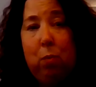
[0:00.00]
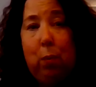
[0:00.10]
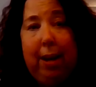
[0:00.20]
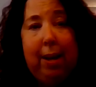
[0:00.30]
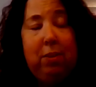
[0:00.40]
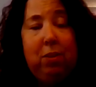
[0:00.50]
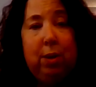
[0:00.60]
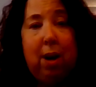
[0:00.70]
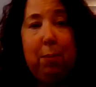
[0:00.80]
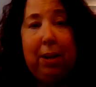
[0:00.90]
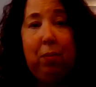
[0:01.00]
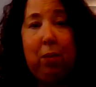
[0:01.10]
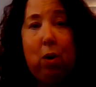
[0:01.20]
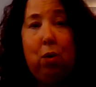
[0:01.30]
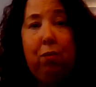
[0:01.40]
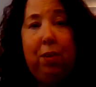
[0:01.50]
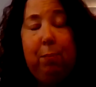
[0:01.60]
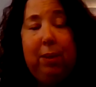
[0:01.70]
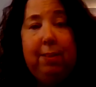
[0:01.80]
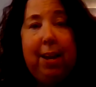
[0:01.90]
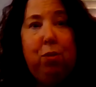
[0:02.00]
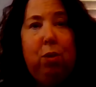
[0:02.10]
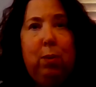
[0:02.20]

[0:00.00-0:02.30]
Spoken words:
weekends to accommodate their own family schedule,